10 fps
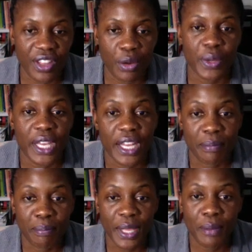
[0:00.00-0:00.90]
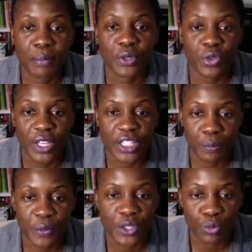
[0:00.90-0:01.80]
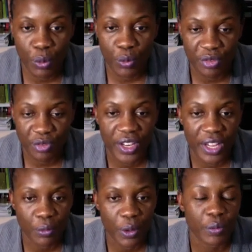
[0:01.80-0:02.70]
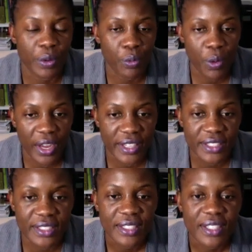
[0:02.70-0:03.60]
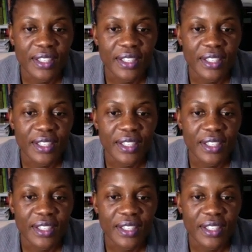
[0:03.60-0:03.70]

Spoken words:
that we can be able to express what we feel and what we want